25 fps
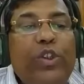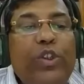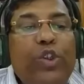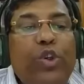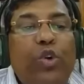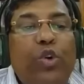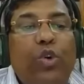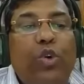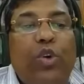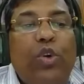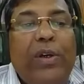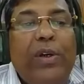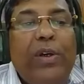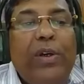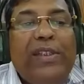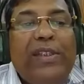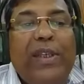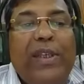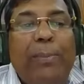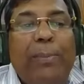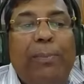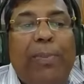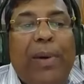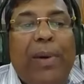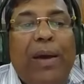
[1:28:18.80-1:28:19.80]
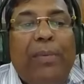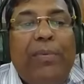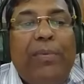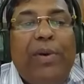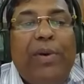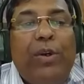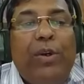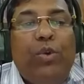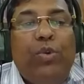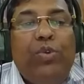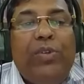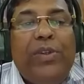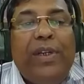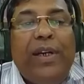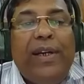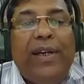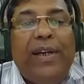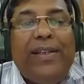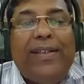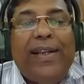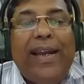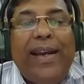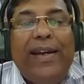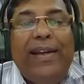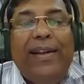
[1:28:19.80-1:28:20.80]
Which court is empowered to
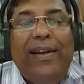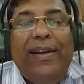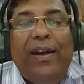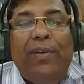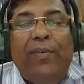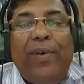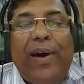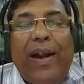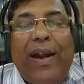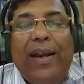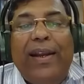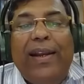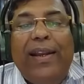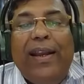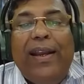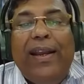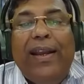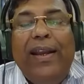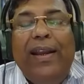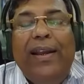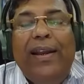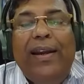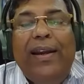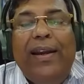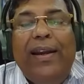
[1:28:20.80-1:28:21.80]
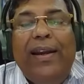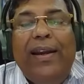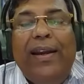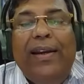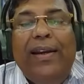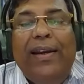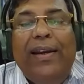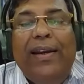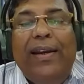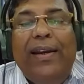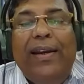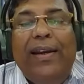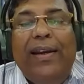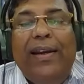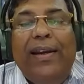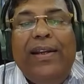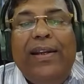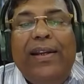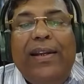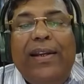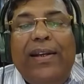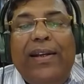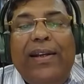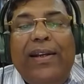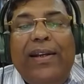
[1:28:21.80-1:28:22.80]
set aside an award declared
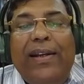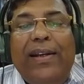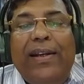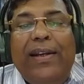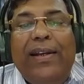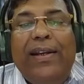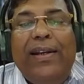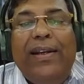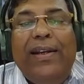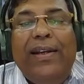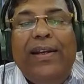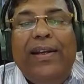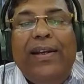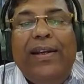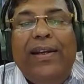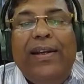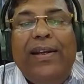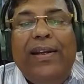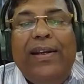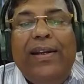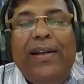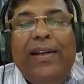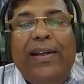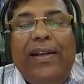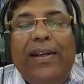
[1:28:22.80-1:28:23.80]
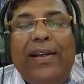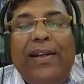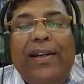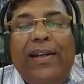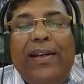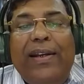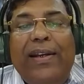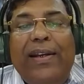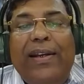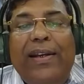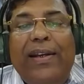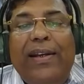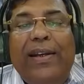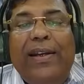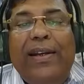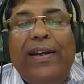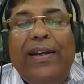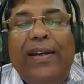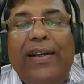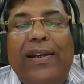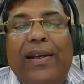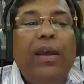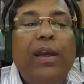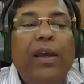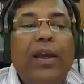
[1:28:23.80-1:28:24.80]
in international commercial
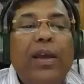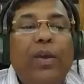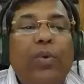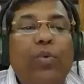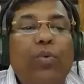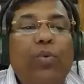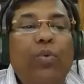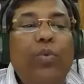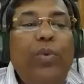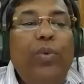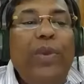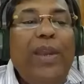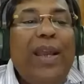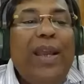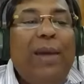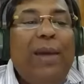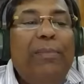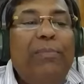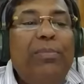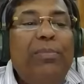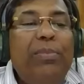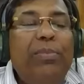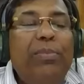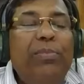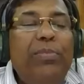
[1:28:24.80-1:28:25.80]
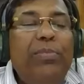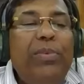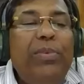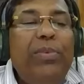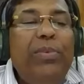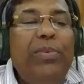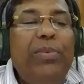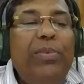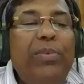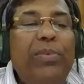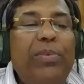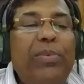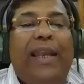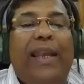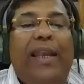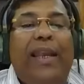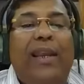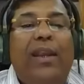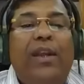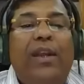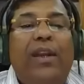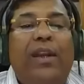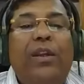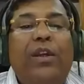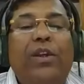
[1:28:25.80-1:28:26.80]
arbitration? We
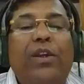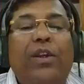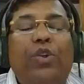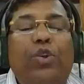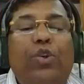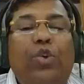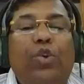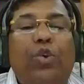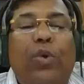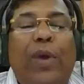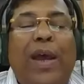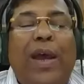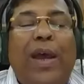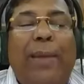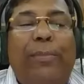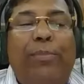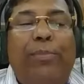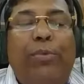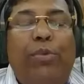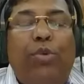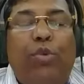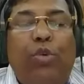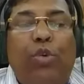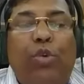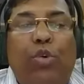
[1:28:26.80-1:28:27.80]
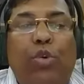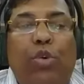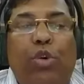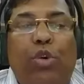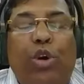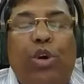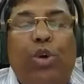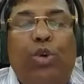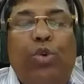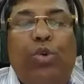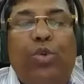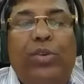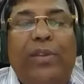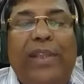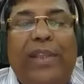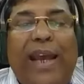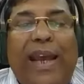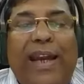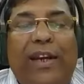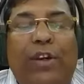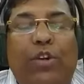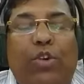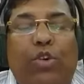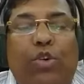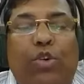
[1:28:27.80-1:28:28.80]
have discussed in detail. You have
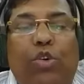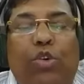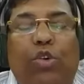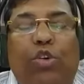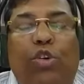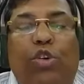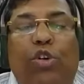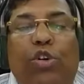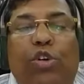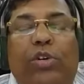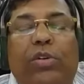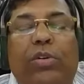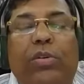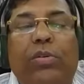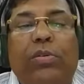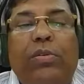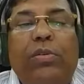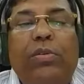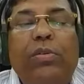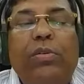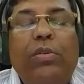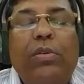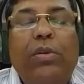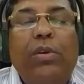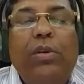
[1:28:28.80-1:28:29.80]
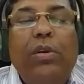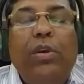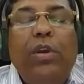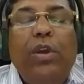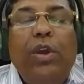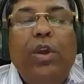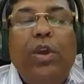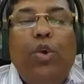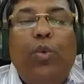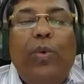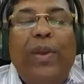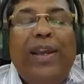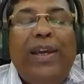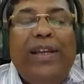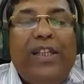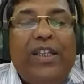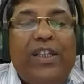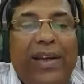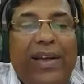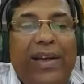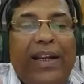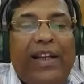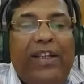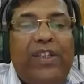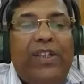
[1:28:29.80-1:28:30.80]
to go to that court where
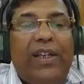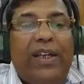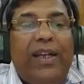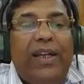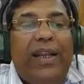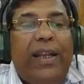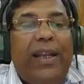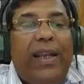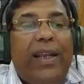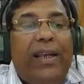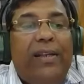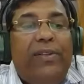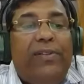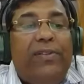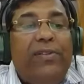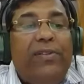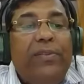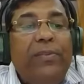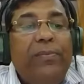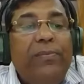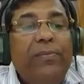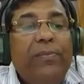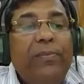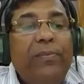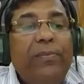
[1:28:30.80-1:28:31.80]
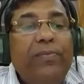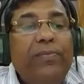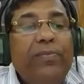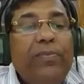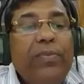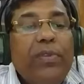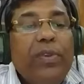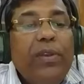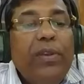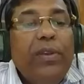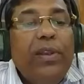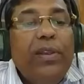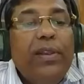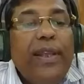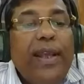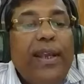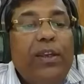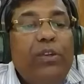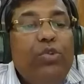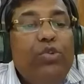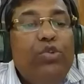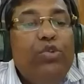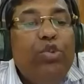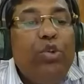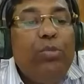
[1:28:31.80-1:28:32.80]
seat of arbitration is. Thank
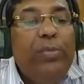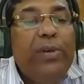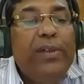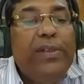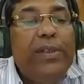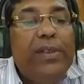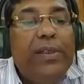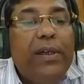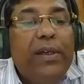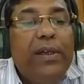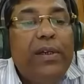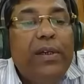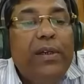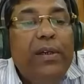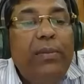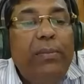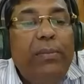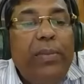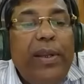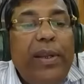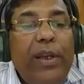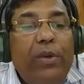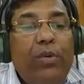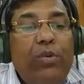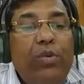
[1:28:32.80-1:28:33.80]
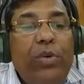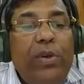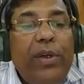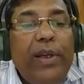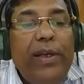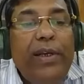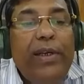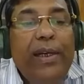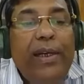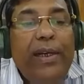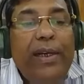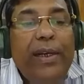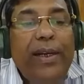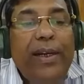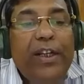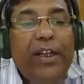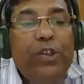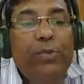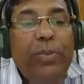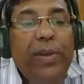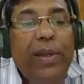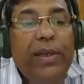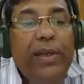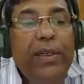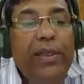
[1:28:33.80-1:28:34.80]
you so much, sir. Very good and detailed
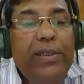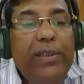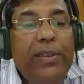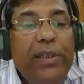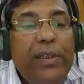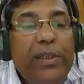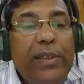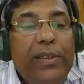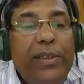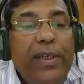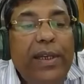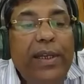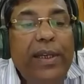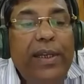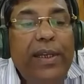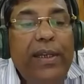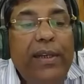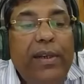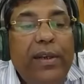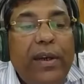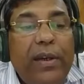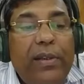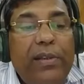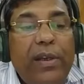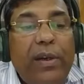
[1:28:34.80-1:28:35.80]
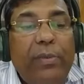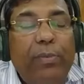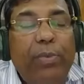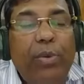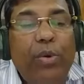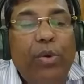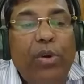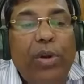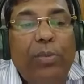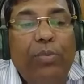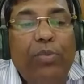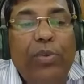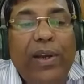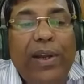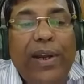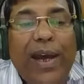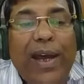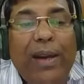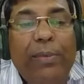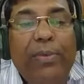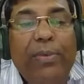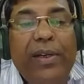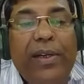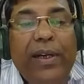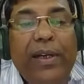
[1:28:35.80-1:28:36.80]
explanation. Is there any other forum where
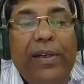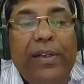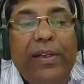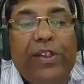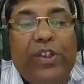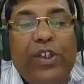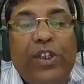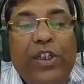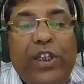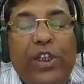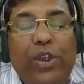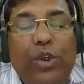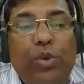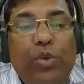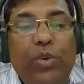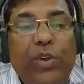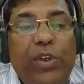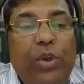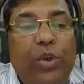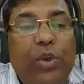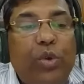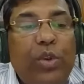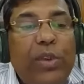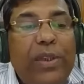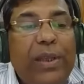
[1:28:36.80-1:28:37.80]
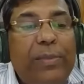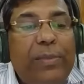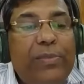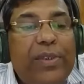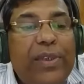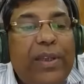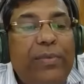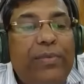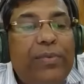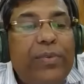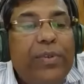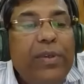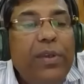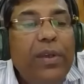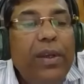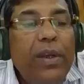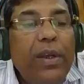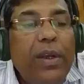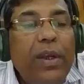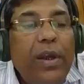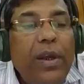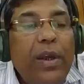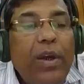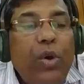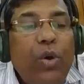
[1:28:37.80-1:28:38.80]
arbitrators need to enroll themselves?
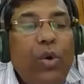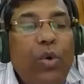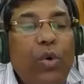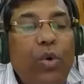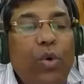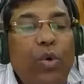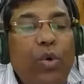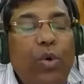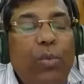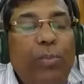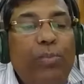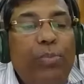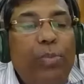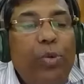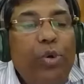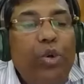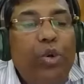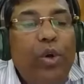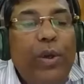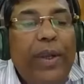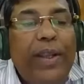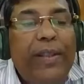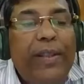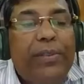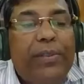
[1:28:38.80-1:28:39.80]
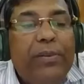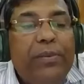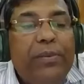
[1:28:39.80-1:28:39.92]
Om Purohit.